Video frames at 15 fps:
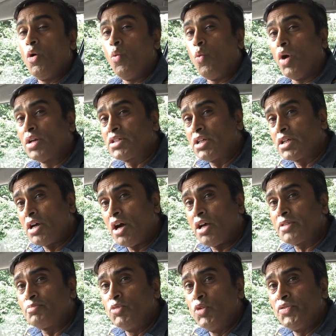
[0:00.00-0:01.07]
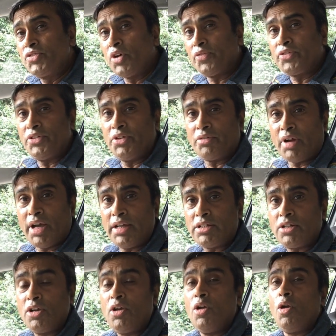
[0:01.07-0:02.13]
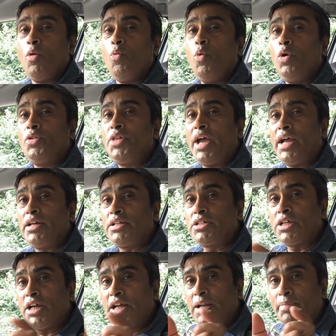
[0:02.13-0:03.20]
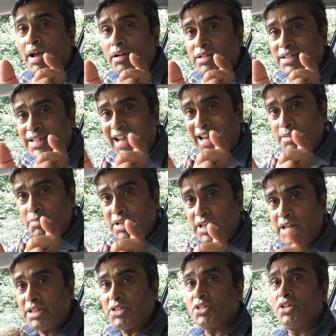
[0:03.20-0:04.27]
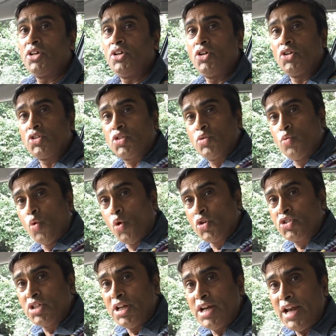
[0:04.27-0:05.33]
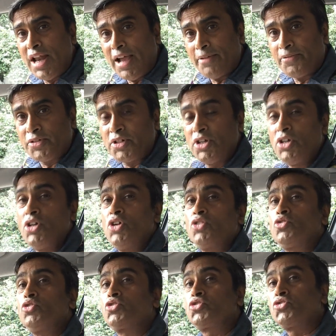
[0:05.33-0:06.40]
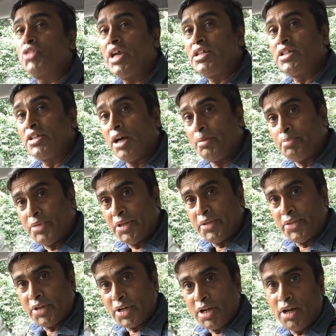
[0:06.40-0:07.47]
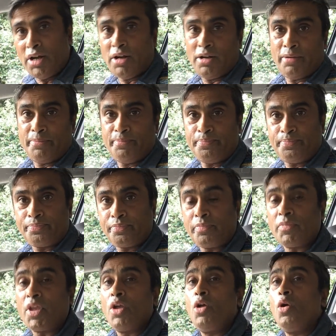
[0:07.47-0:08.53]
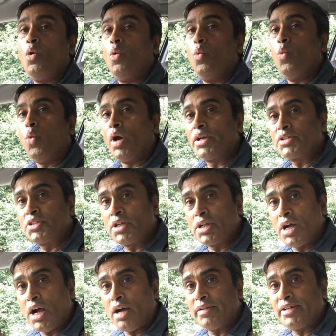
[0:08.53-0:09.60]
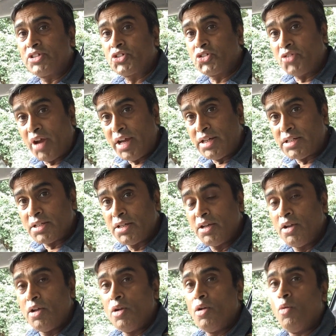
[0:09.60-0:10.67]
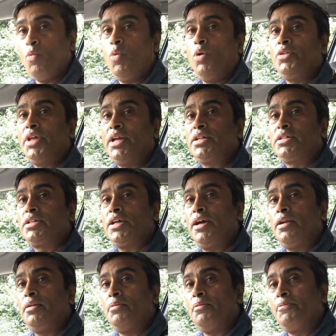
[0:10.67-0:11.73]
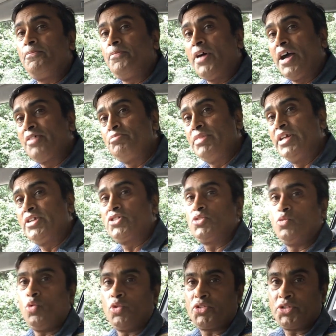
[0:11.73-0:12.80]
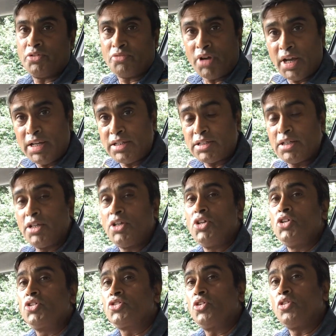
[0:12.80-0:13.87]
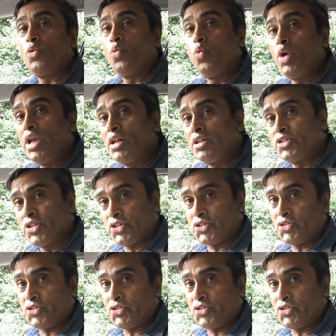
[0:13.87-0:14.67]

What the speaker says: Once the car moves off in the right, we would then turn about 10 minutes towards the left to straighten up the car. Once the car is straight, we would then turn 5 minutes towards the right, so the wheels are